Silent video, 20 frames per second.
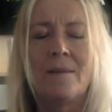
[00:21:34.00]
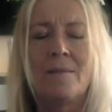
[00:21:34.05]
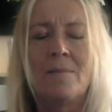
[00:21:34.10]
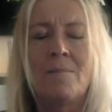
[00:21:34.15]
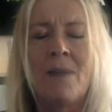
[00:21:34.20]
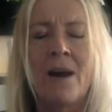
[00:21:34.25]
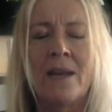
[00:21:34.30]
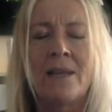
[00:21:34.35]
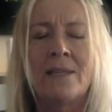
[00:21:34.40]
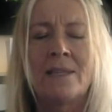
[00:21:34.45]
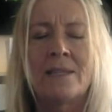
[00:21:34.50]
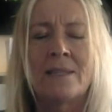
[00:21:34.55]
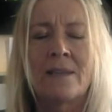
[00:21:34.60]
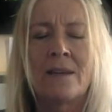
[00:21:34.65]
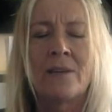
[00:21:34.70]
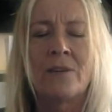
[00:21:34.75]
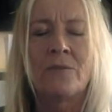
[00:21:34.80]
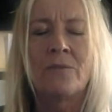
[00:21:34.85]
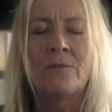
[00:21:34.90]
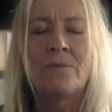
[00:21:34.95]
mind's
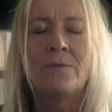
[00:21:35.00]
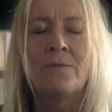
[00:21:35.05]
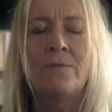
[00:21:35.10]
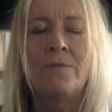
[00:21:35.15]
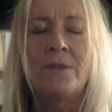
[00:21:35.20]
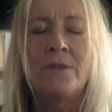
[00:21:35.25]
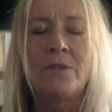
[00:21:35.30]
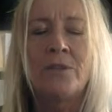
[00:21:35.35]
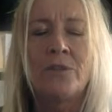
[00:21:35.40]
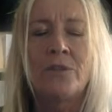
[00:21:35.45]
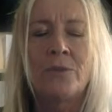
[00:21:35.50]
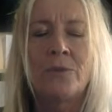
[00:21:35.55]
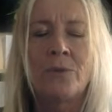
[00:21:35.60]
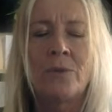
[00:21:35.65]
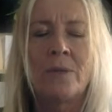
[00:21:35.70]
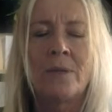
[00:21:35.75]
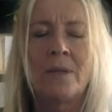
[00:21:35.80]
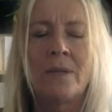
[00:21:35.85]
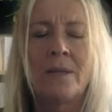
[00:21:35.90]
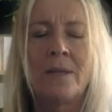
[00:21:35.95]
eye, your
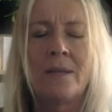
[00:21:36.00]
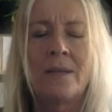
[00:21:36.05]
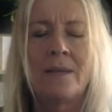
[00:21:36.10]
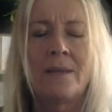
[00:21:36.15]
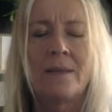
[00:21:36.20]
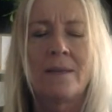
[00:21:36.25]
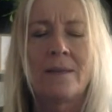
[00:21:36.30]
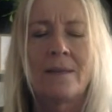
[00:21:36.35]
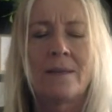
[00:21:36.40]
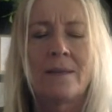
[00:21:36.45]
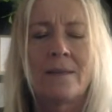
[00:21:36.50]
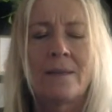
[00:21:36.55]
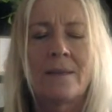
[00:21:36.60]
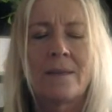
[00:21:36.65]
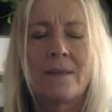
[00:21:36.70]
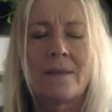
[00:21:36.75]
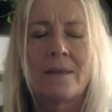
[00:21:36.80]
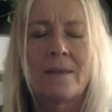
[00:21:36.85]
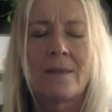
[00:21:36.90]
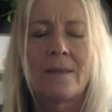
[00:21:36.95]
visual
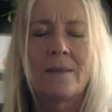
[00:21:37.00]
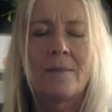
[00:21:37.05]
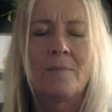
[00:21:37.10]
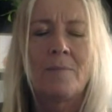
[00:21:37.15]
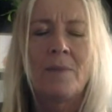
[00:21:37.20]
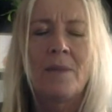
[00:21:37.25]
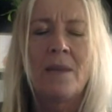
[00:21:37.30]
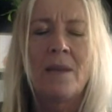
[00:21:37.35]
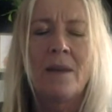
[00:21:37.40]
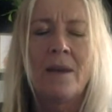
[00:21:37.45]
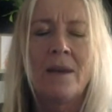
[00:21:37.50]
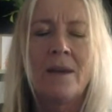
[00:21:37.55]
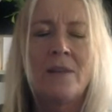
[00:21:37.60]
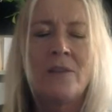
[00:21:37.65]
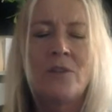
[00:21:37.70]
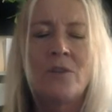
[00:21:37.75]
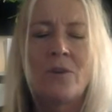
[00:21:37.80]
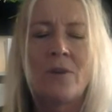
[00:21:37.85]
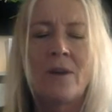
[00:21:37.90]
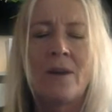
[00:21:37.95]

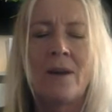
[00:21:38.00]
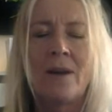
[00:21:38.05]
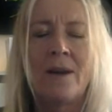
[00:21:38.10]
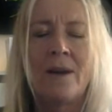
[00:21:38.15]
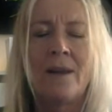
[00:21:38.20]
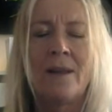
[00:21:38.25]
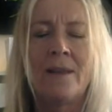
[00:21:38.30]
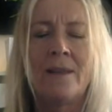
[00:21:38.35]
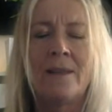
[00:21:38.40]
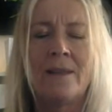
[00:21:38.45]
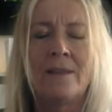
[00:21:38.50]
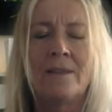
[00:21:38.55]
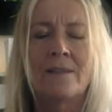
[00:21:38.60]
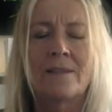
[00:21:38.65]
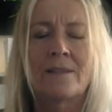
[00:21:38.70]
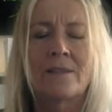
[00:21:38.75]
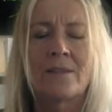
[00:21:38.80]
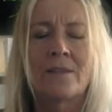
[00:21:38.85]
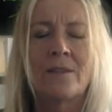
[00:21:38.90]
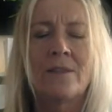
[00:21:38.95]
behind your eyelids.
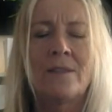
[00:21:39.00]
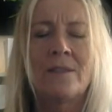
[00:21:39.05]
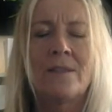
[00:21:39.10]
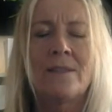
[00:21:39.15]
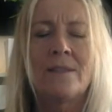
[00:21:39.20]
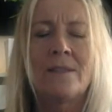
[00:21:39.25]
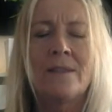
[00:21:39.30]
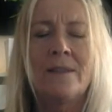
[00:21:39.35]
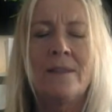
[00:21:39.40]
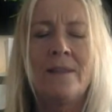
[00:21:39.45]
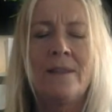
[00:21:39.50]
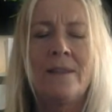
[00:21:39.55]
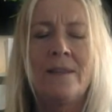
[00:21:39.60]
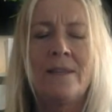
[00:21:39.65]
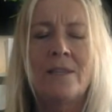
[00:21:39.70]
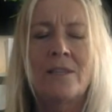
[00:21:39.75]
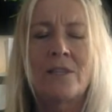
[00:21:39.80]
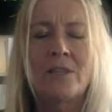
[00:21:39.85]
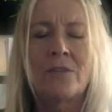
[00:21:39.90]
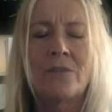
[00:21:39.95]
So this is a
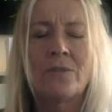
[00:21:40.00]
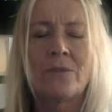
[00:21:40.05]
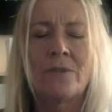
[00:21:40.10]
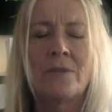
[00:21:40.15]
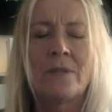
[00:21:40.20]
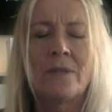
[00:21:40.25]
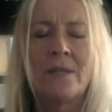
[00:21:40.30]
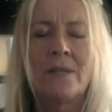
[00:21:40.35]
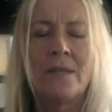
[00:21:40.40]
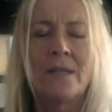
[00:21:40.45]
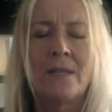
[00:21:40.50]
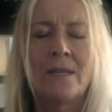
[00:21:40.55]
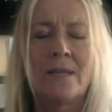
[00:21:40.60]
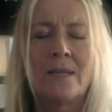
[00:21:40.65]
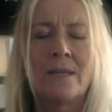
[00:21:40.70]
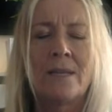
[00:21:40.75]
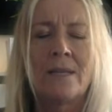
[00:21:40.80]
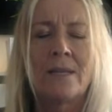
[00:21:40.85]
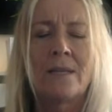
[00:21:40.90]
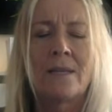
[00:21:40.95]
literal
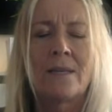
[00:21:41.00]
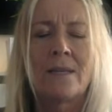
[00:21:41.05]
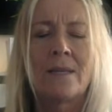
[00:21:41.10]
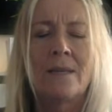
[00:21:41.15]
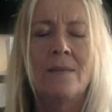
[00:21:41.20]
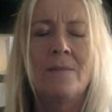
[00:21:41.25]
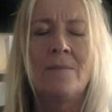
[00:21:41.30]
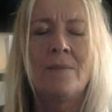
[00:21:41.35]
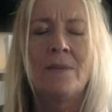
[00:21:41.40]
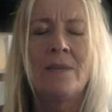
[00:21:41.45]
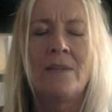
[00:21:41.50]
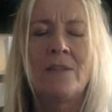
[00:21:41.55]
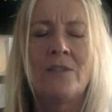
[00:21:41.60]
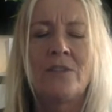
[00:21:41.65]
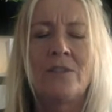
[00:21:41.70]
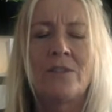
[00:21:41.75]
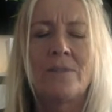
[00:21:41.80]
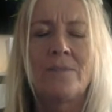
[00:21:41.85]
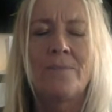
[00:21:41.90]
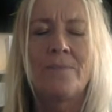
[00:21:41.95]

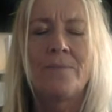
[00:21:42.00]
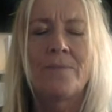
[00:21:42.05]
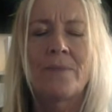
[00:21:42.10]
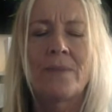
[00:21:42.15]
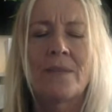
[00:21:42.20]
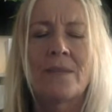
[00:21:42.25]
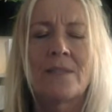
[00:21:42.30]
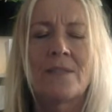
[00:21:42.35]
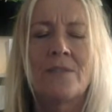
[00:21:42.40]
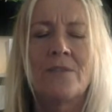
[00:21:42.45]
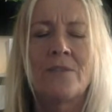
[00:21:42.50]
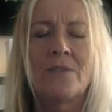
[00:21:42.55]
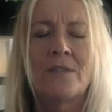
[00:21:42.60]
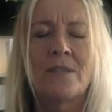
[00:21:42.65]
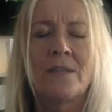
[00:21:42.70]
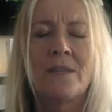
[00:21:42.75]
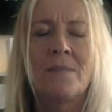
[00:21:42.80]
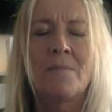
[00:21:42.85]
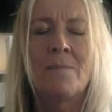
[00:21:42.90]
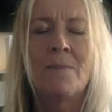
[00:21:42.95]
image. It's not
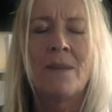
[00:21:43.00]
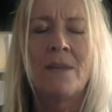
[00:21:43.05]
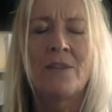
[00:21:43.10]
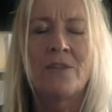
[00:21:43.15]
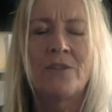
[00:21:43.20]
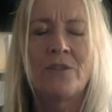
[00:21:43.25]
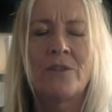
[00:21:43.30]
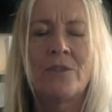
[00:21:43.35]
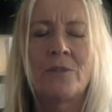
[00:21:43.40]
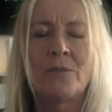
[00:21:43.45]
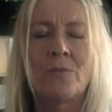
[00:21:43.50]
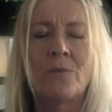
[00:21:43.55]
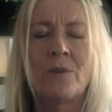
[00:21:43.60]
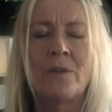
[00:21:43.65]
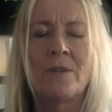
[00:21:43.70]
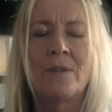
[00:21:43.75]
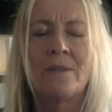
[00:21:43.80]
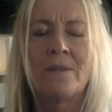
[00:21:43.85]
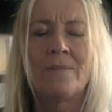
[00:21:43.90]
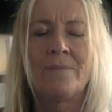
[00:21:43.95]
an imagined
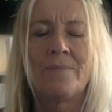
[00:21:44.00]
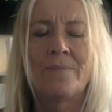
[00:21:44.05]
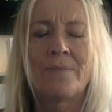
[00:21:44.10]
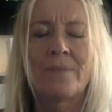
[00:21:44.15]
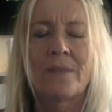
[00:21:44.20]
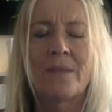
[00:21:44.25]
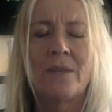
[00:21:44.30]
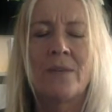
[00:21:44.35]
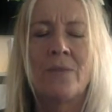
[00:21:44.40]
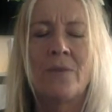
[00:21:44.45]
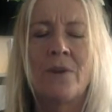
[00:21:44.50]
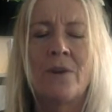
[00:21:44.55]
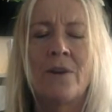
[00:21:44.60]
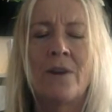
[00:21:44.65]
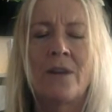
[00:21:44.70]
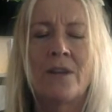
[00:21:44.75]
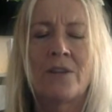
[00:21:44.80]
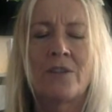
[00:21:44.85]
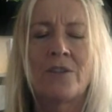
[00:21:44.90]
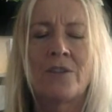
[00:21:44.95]
one. You are
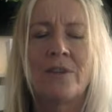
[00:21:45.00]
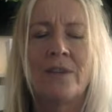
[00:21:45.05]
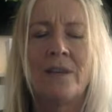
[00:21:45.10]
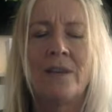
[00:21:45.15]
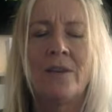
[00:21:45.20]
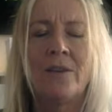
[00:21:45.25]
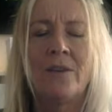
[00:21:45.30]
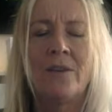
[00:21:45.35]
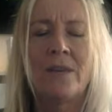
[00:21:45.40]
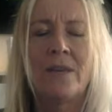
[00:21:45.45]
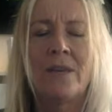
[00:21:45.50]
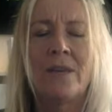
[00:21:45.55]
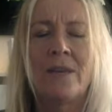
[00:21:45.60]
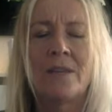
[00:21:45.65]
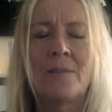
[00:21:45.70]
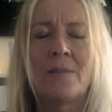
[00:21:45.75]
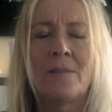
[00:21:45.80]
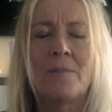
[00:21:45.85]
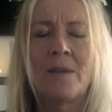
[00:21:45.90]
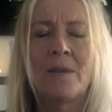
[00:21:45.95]
actually looking
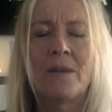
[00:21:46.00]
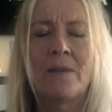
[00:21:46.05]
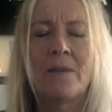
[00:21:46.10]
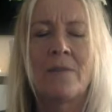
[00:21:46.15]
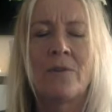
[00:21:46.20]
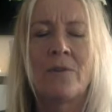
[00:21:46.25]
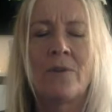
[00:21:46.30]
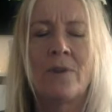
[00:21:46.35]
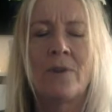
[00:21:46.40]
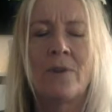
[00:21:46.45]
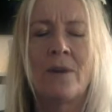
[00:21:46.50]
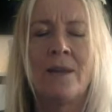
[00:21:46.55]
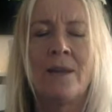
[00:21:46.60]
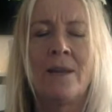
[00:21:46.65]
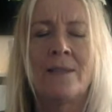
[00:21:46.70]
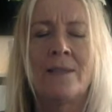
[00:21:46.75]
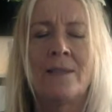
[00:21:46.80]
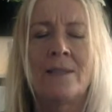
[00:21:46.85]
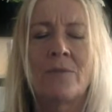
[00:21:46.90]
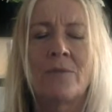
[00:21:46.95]
at the back of your
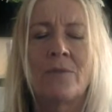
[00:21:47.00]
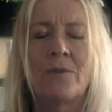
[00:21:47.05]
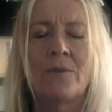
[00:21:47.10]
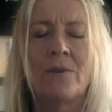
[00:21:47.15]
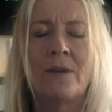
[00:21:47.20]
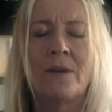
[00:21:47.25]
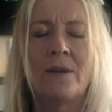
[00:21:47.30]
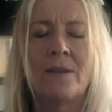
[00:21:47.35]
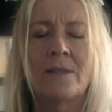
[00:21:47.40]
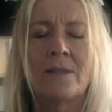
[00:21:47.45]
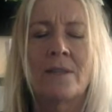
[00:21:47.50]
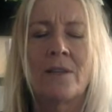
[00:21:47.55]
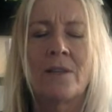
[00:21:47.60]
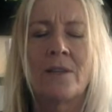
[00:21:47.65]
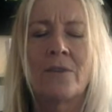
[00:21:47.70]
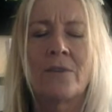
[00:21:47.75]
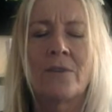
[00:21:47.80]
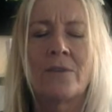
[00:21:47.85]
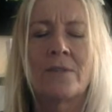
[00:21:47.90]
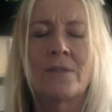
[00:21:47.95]
eyelids with your eyes
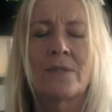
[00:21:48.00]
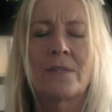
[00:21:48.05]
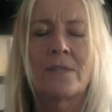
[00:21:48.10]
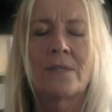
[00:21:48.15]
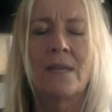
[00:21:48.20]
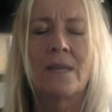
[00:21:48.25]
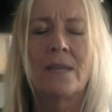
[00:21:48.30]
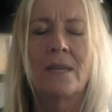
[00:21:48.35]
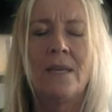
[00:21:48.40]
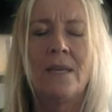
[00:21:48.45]
closed.